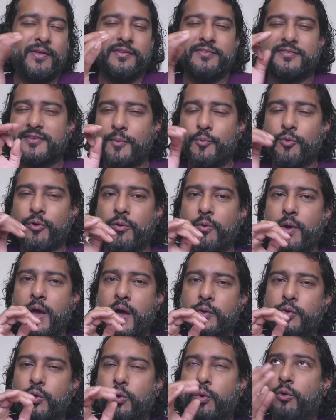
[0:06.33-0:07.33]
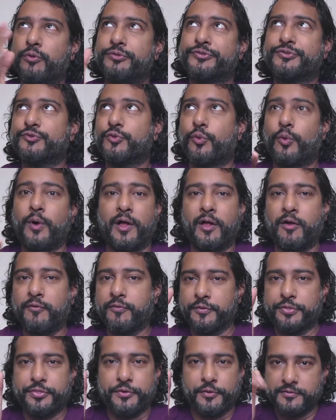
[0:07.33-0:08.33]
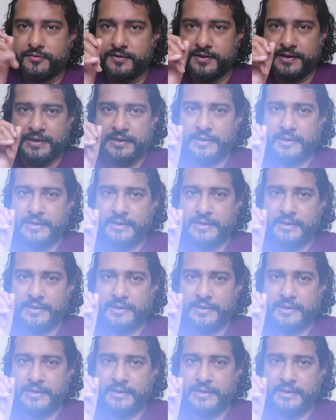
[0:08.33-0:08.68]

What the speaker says: somewhere around hole 12 or 13,